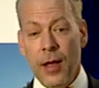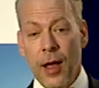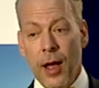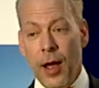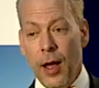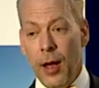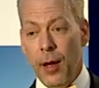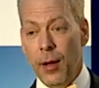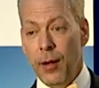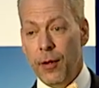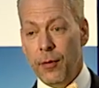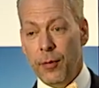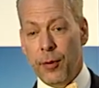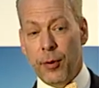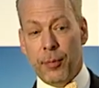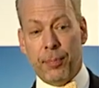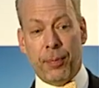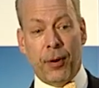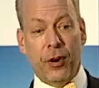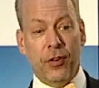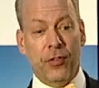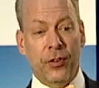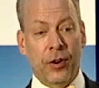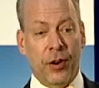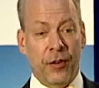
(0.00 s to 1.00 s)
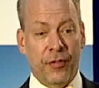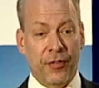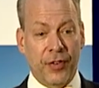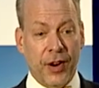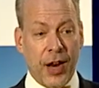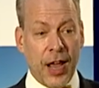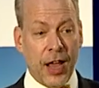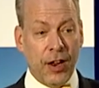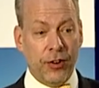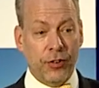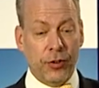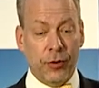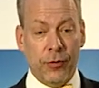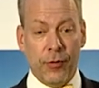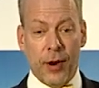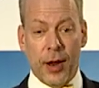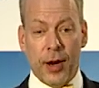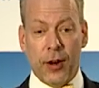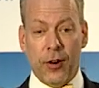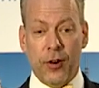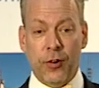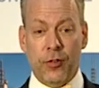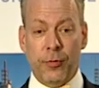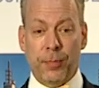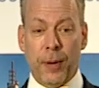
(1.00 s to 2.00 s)
your personal financial
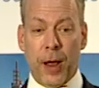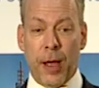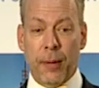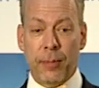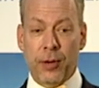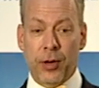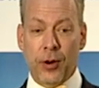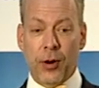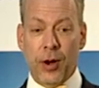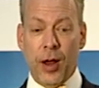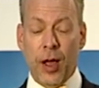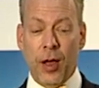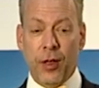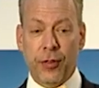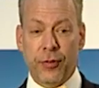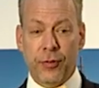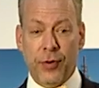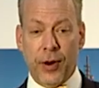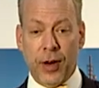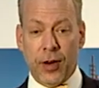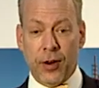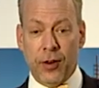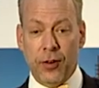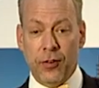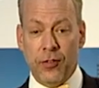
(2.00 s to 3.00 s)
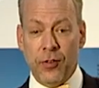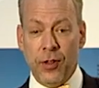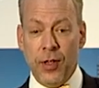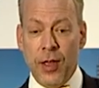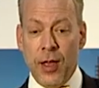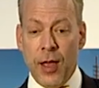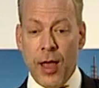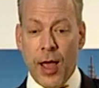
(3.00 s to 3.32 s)
records, probably your health records,